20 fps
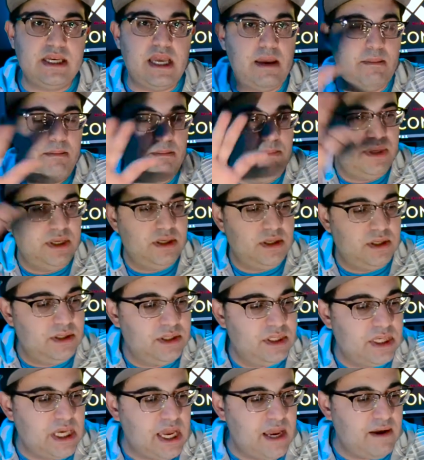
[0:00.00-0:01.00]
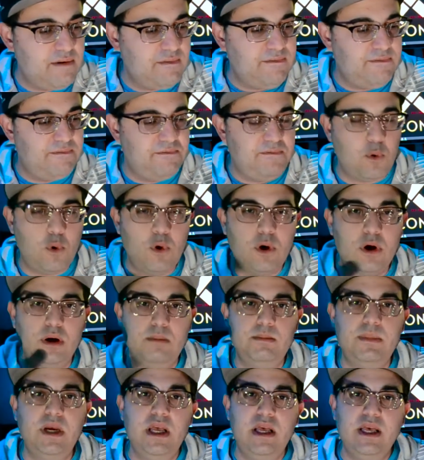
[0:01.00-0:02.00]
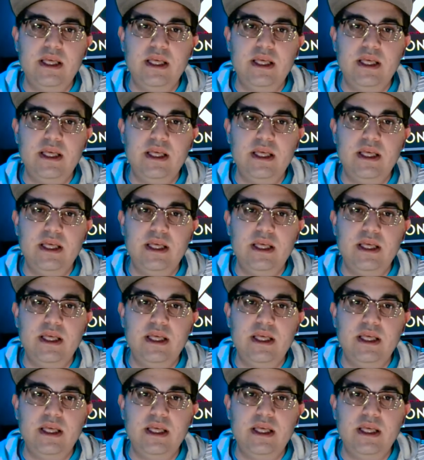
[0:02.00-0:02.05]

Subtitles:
and build and form